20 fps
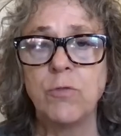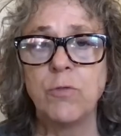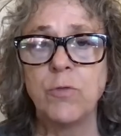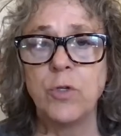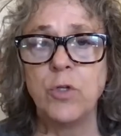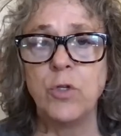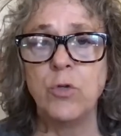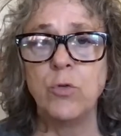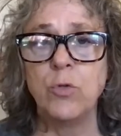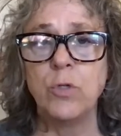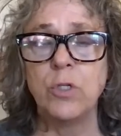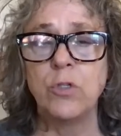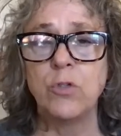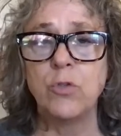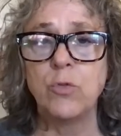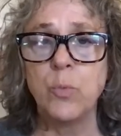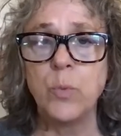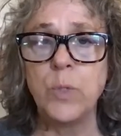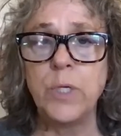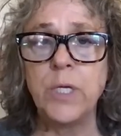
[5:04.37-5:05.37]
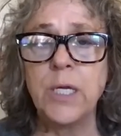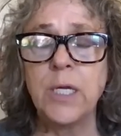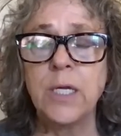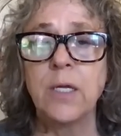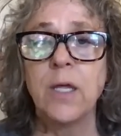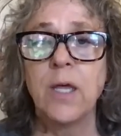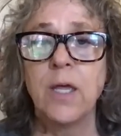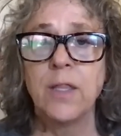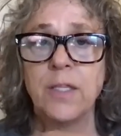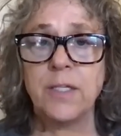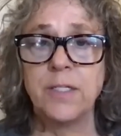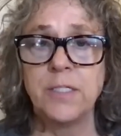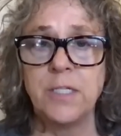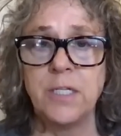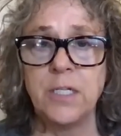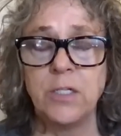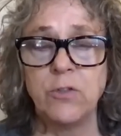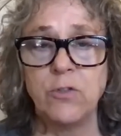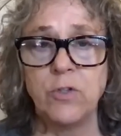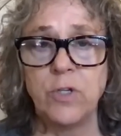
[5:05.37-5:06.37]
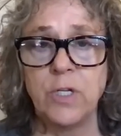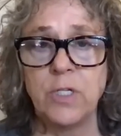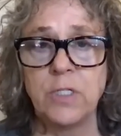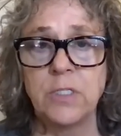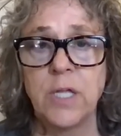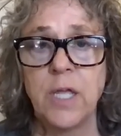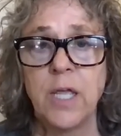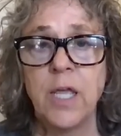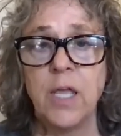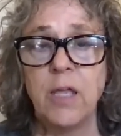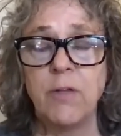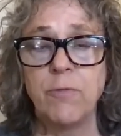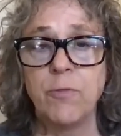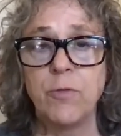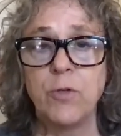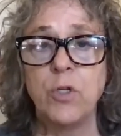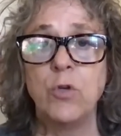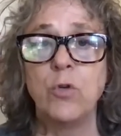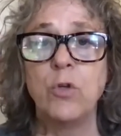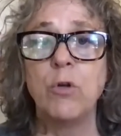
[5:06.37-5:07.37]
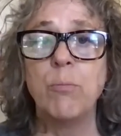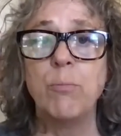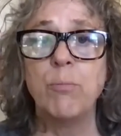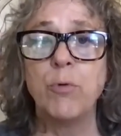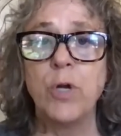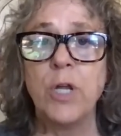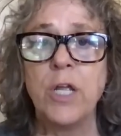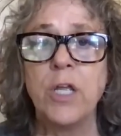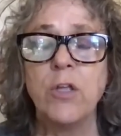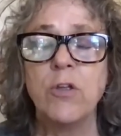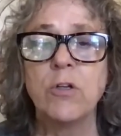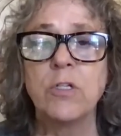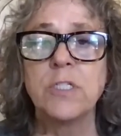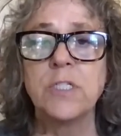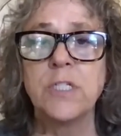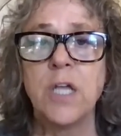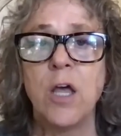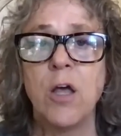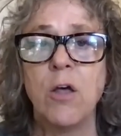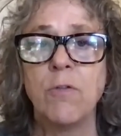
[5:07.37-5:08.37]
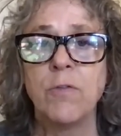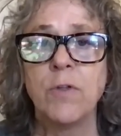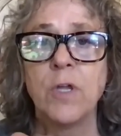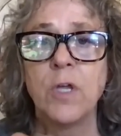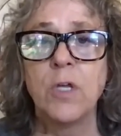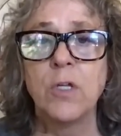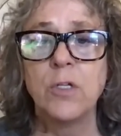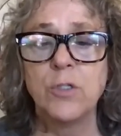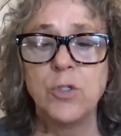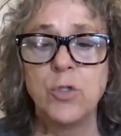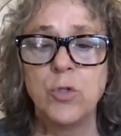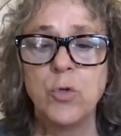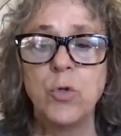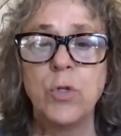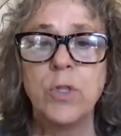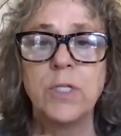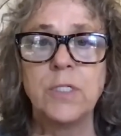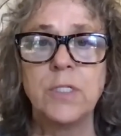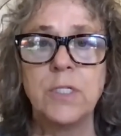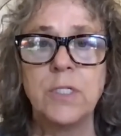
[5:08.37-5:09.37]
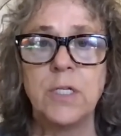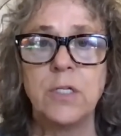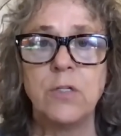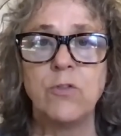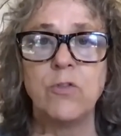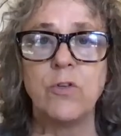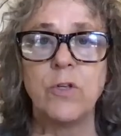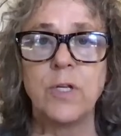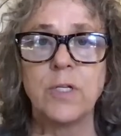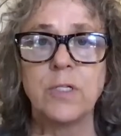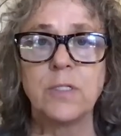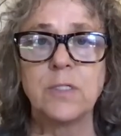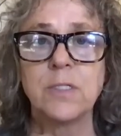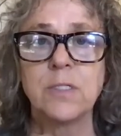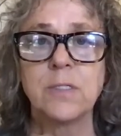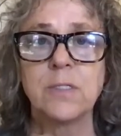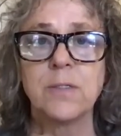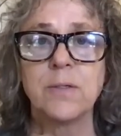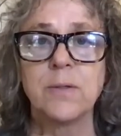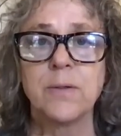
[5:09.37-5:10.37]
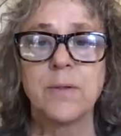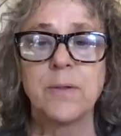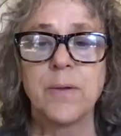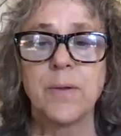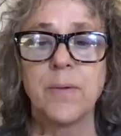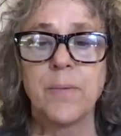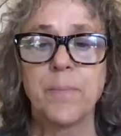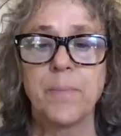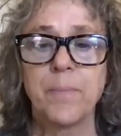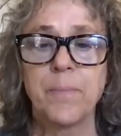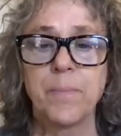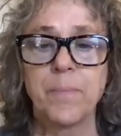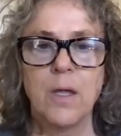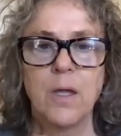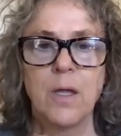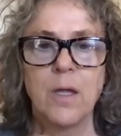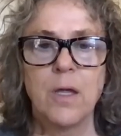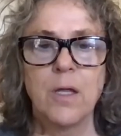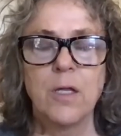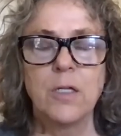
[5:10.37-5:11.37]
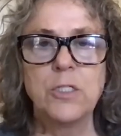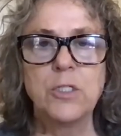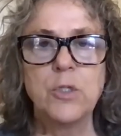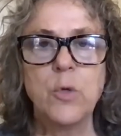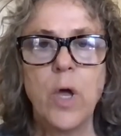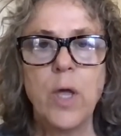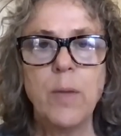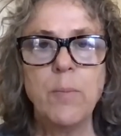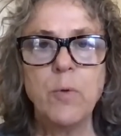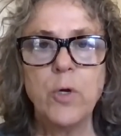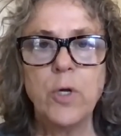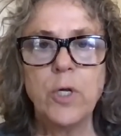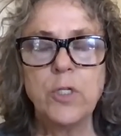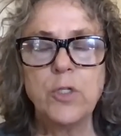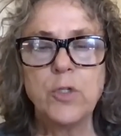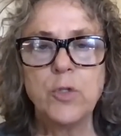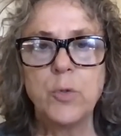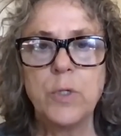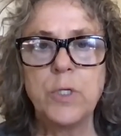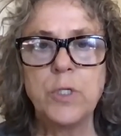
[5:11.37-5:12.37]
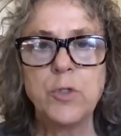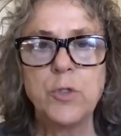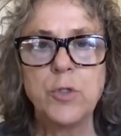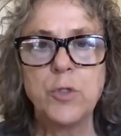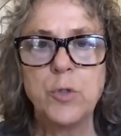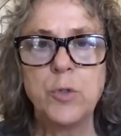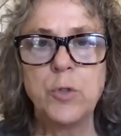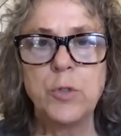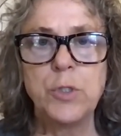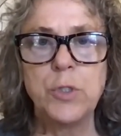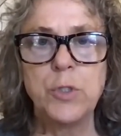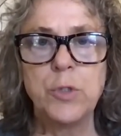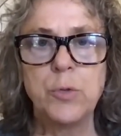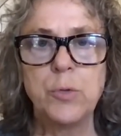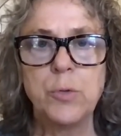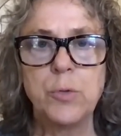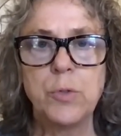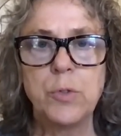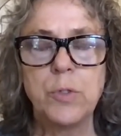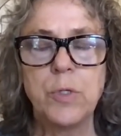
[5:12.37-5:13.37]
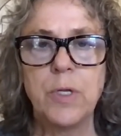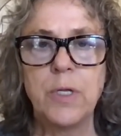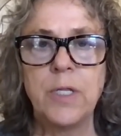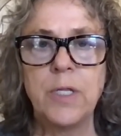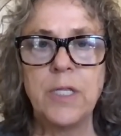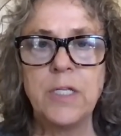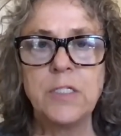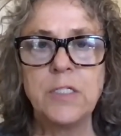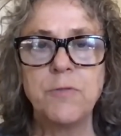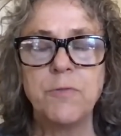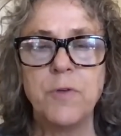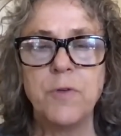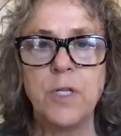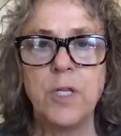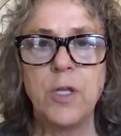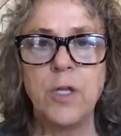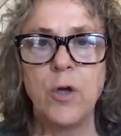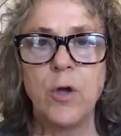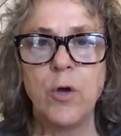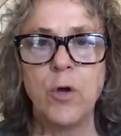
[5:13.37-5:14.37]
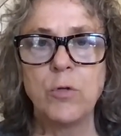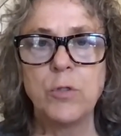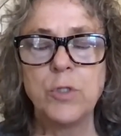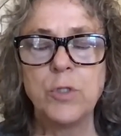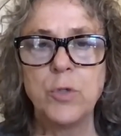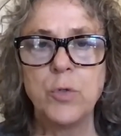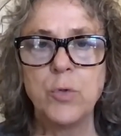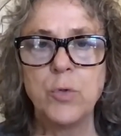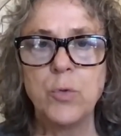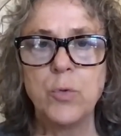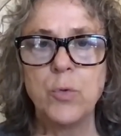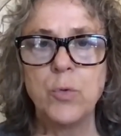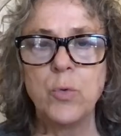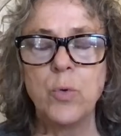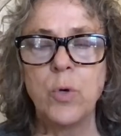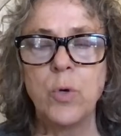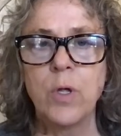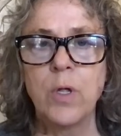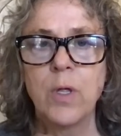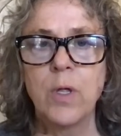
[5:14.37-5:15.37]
for you to tweak the teachings and for you to bring yourself to the teachings. So I'm going to introduce you in this video to